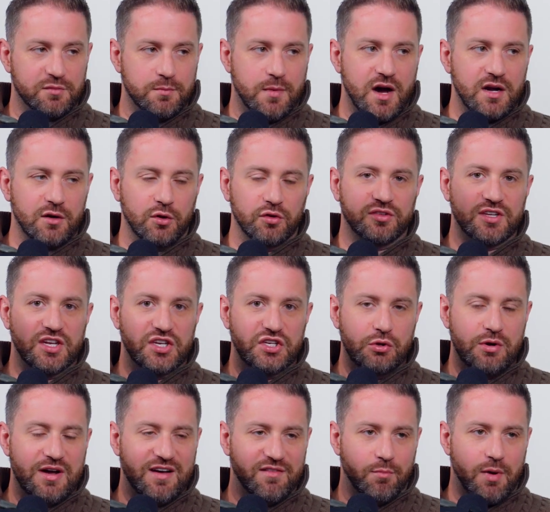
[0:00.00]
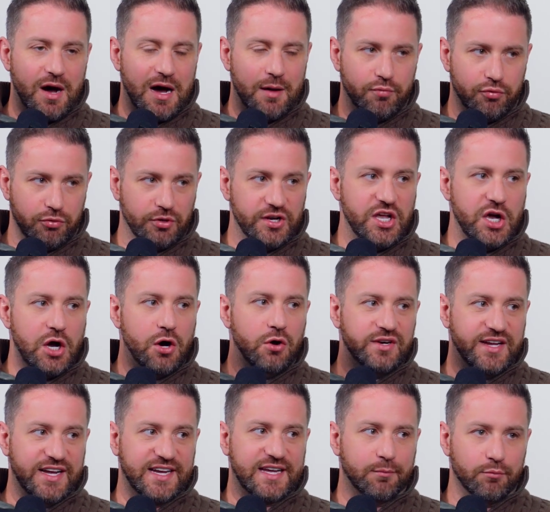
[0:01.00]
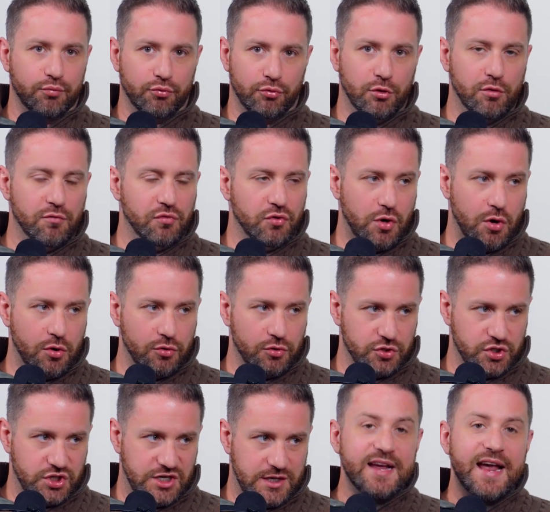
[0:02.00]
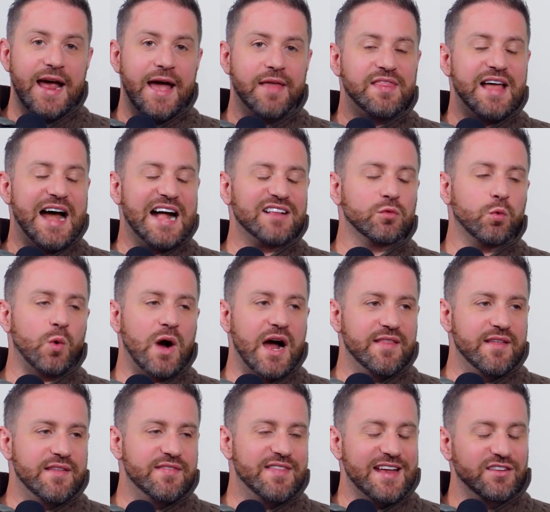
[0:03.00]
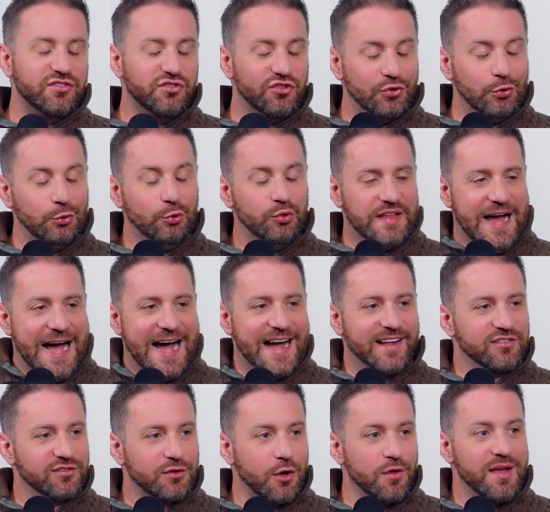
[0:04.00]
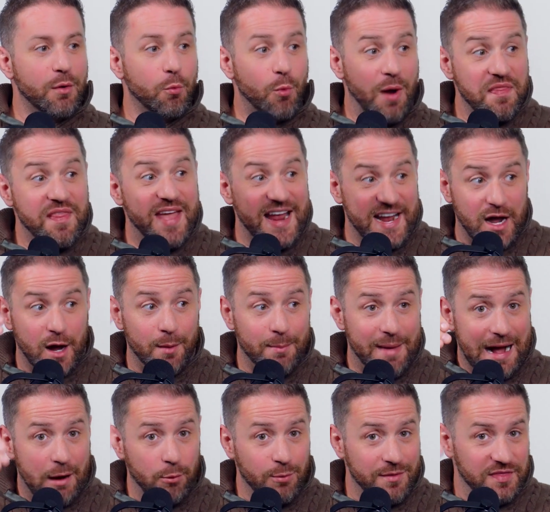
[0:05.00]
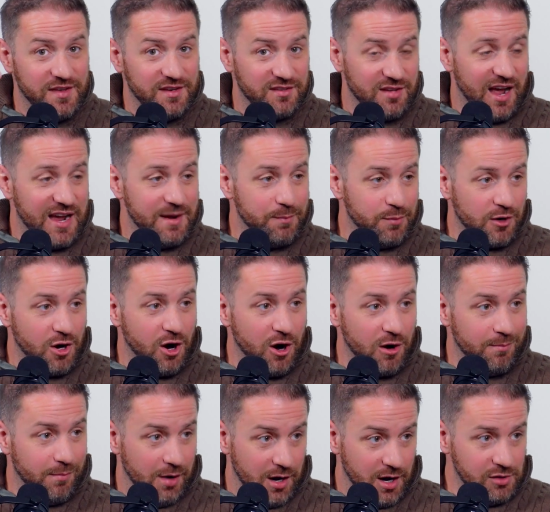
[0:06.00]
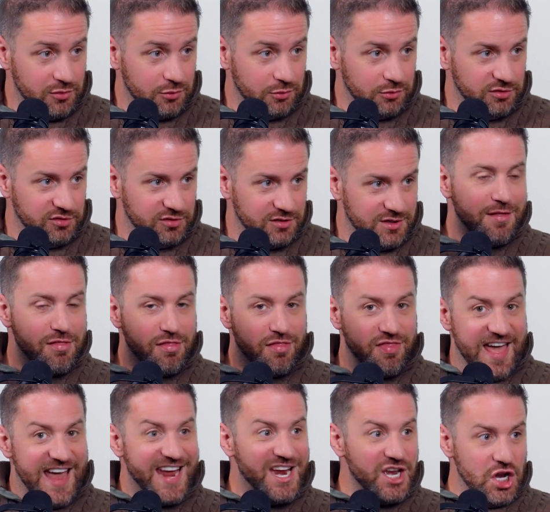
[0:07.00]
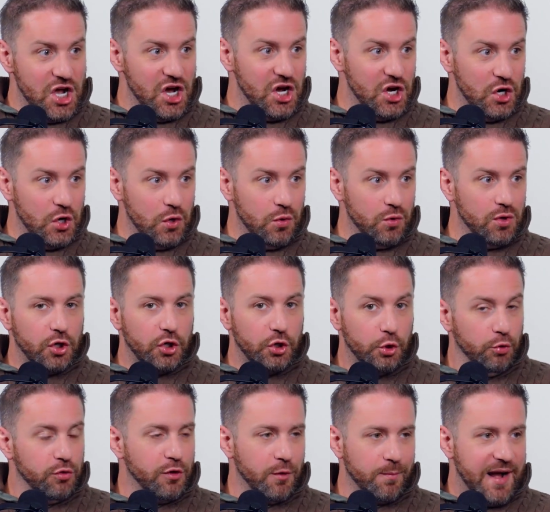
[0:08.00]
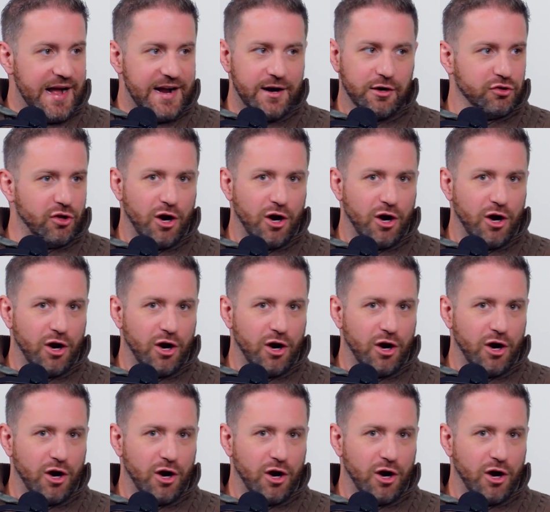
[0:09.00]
models that you have bought pre-owned and can prove your ownership. Right. And that's why they do that, so that when they come out with these hypercar models, they know who their buyers